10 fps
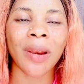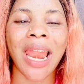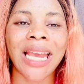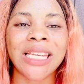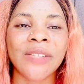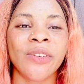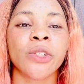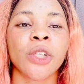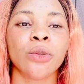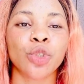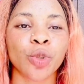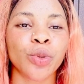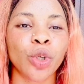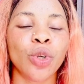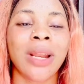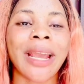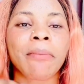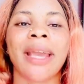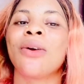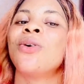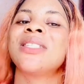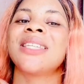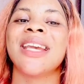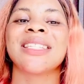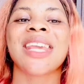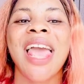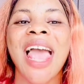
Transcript: like this video so YouTube will know you like my content. content.